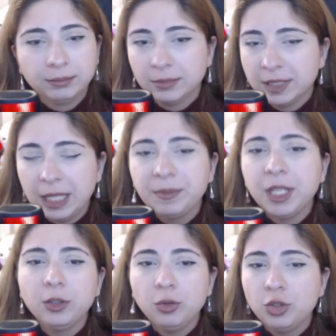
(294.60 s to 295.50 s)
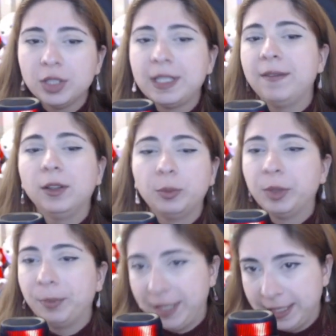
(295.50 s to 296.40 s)
something to just develop
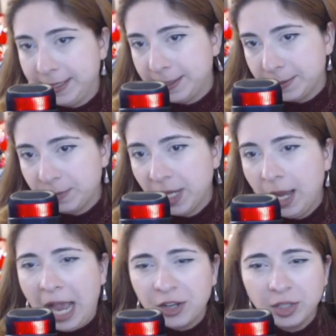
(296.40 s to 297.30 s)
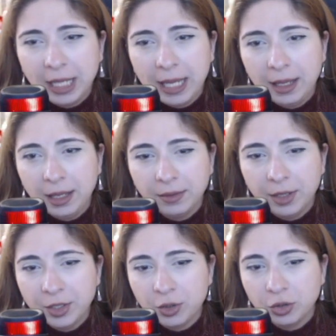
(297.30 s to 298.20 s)
the pieces actually
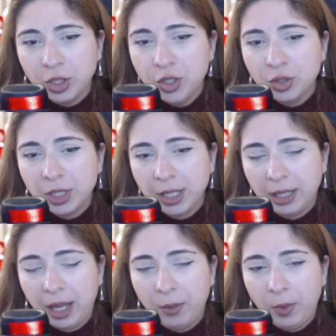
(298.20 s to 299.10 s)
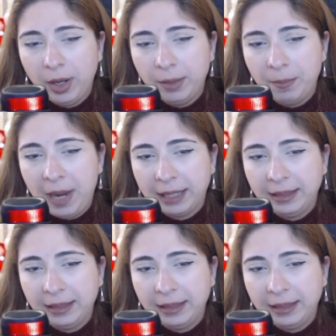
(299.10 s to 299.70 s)
there is also interesting line when the black